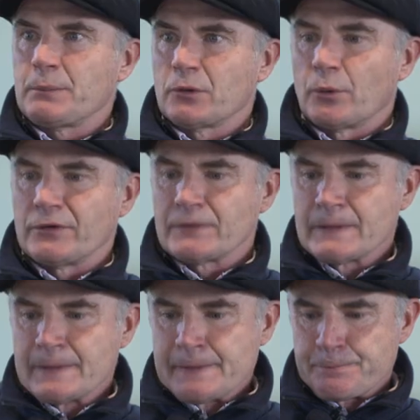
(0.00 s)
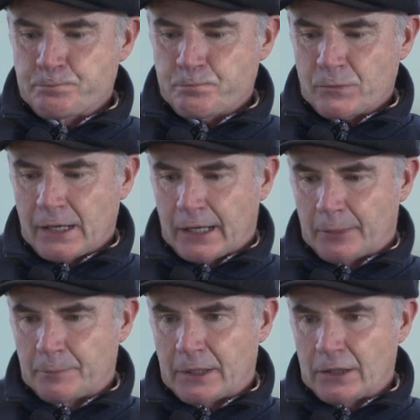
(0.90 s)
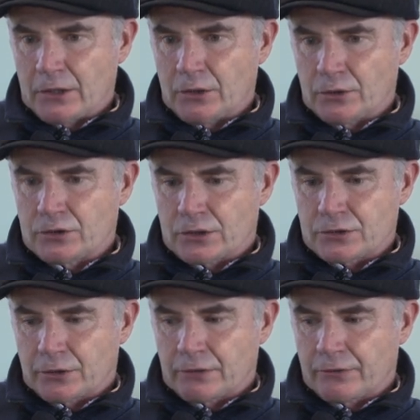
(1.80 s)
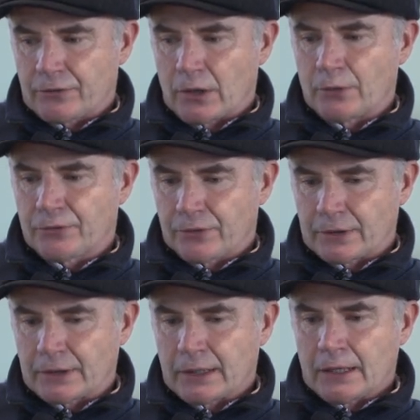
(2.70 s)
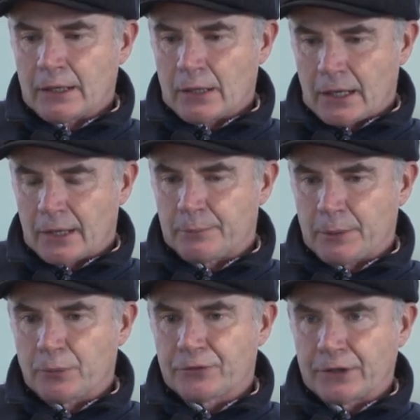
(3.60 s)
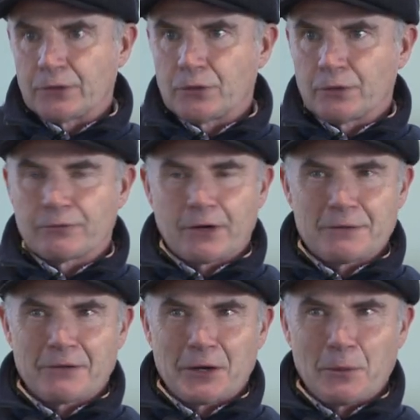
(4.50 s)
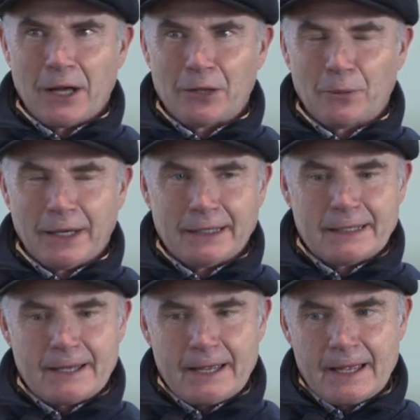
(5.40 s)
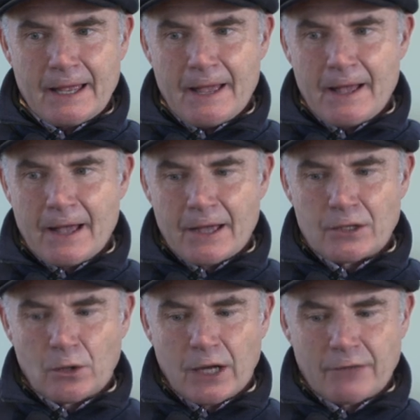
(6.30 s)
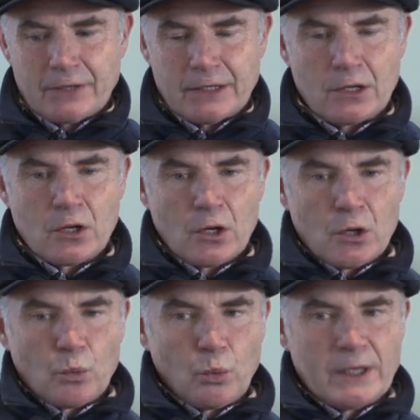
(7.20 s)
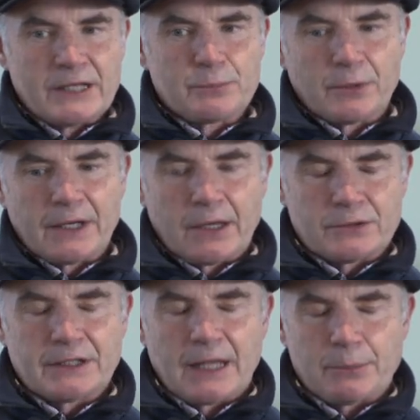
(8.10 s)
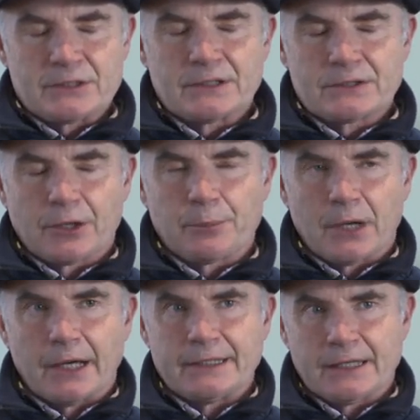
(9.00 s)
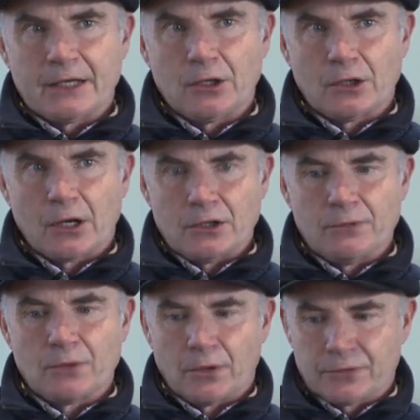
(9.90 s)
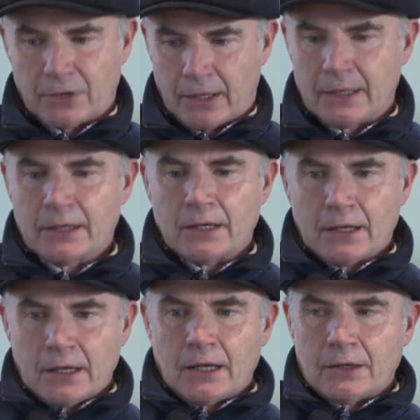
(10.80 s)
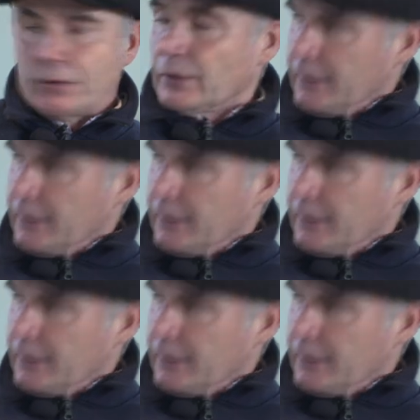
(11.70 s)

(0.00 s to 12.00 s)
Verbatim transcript: people always um, you judged on your results, and uh, people think you're doing very, very well when uh, you're having winners, but they don't see that business side behind it. You know, and you've got to you've got